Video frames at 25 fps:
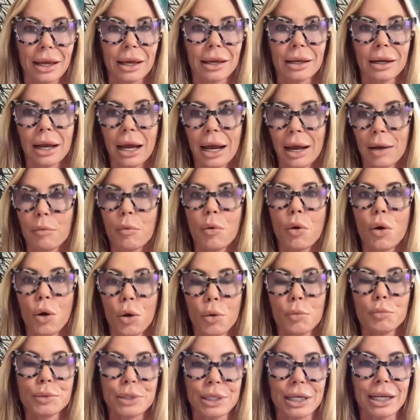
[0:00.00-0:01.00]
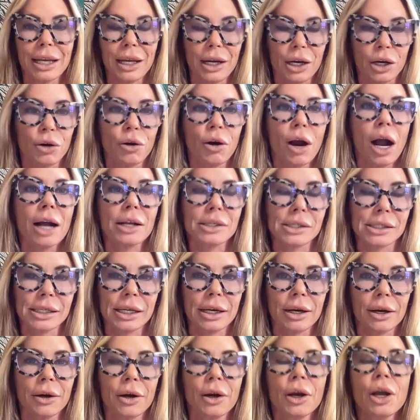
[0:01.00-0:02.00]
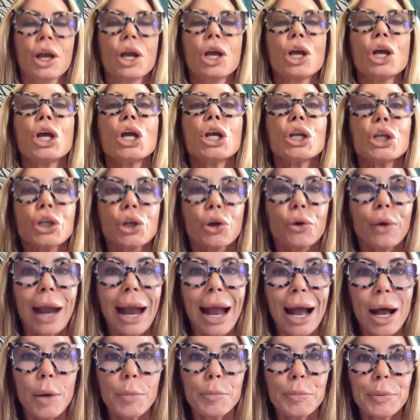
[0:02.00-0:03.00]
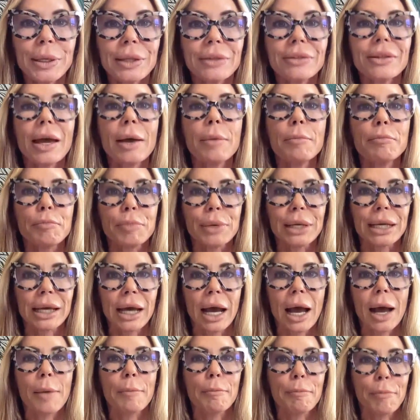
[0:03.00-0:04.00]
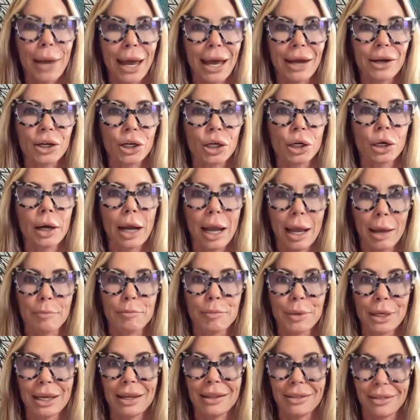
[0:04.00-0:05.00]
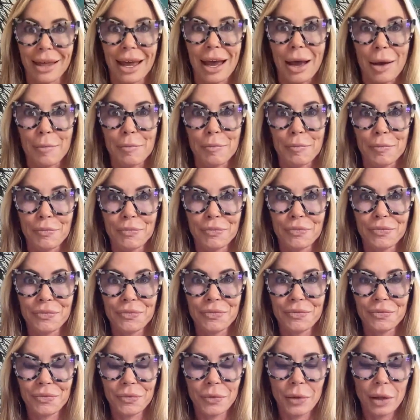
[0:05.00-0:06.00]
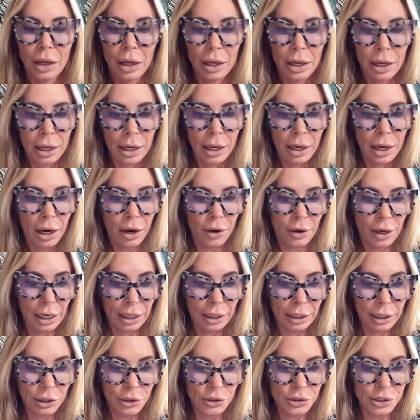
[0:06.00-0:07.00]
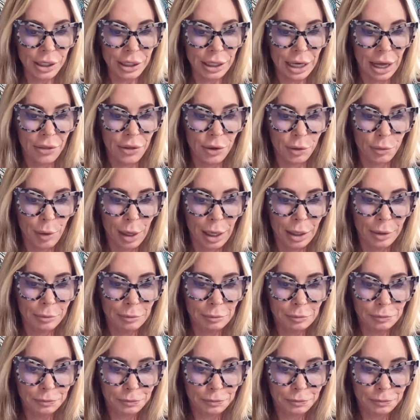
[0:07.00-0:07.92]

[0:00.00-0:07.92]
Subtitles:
that I will hope to get across here. You're helping them become better at being them. All right, here's another one.